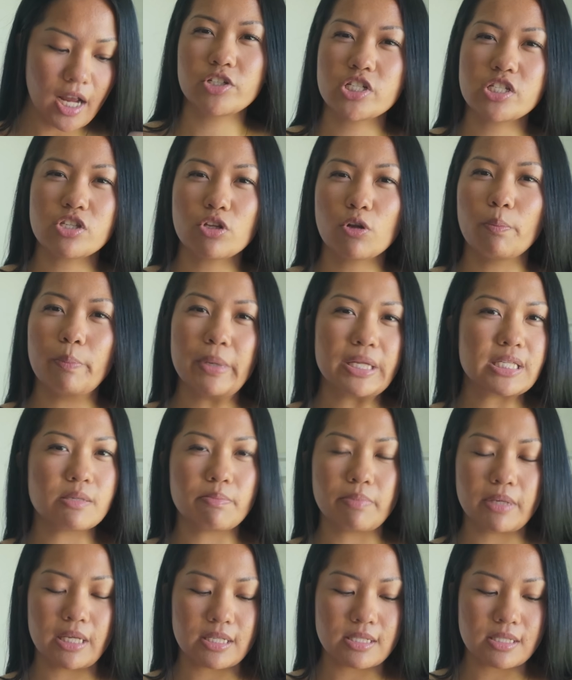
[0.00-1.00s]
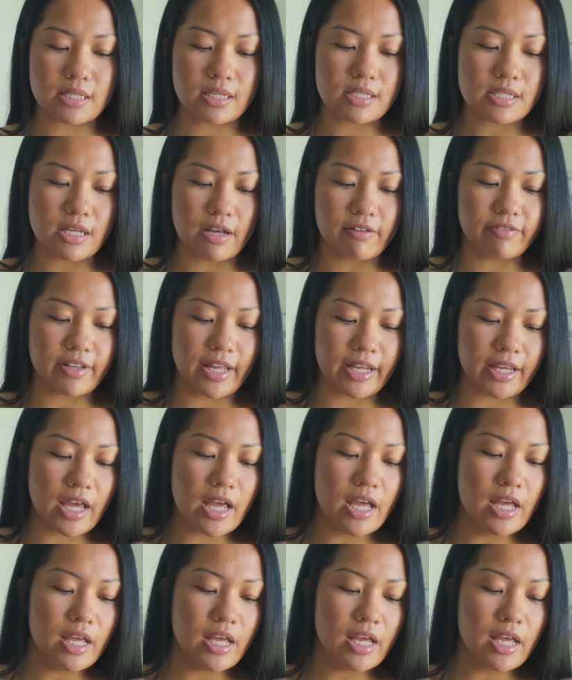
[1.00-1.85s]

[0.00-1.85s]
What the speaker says: just little bits and pieces of like